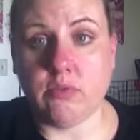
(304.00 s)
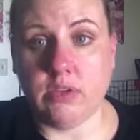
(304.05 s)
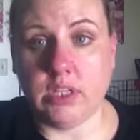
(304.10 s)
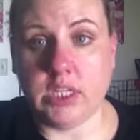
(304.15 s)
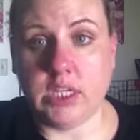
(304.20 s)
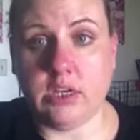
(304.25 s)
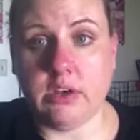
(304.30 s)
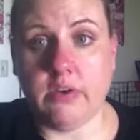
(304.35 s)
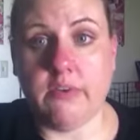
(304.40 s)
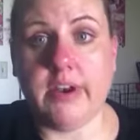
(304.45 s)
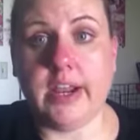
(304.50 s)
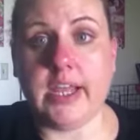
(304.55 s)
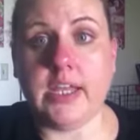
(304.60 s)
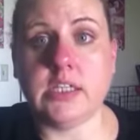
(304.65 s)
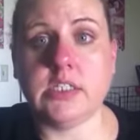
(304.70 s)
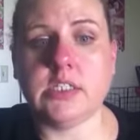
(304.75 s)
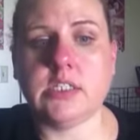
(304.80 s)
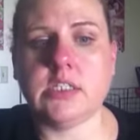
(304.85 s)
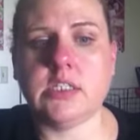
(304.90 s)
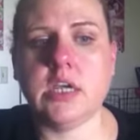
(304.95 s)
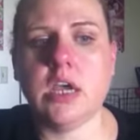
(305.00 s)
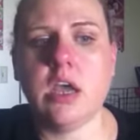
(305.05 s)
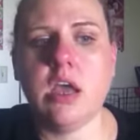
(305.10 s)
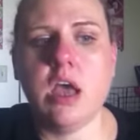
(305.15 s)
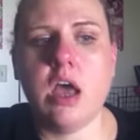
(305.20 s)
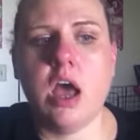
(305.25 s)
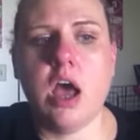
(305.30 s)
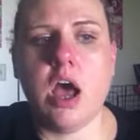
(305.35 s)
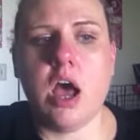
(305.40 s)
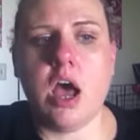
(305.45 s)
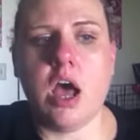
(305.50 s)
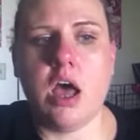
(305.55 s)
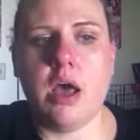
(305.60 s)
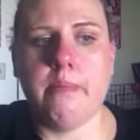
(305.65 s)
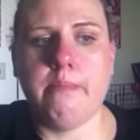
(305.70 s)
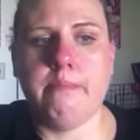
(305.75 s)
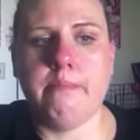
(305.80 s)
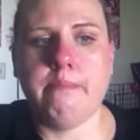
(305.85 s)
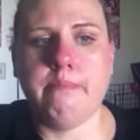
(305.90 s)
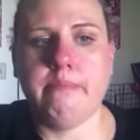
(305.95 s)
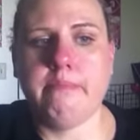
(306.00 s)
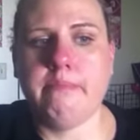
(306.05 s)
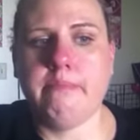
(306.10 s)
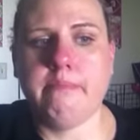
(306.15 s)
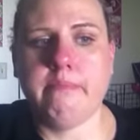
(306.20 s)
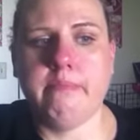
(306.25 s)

really noticed um,